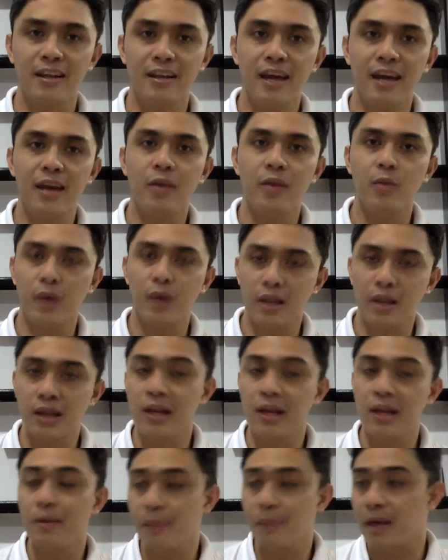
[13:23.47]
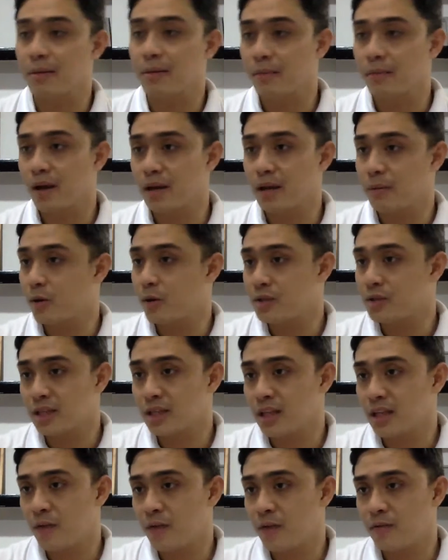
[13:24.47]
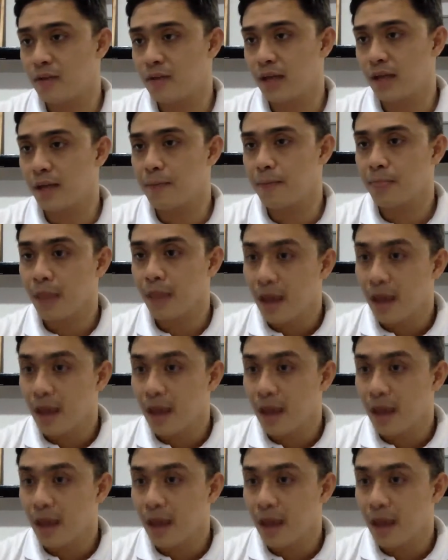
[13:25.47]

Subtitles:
then we can really make money, because at the end of the day,